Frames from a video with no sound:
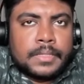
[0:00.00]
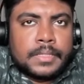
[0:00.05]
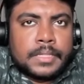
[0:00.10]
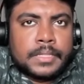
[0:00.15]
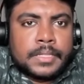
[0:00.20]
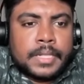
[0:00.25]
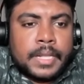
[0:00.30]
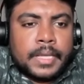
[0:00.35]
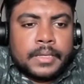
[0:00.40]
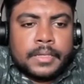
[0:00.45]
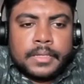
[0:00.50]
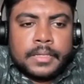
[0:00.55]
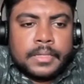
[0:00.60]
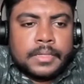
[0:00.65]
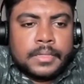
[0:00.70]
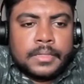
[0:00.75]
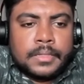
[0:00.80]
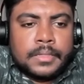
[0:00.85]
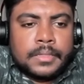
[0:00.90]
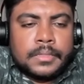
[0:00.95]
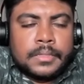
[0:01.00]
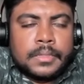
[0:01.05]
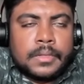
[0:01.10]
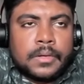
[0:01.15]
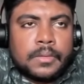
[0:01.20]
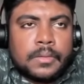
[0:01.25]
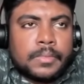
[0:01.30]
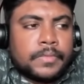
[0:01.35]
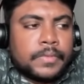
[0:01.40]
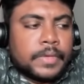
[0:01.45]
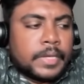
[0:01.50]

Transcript: just like the normal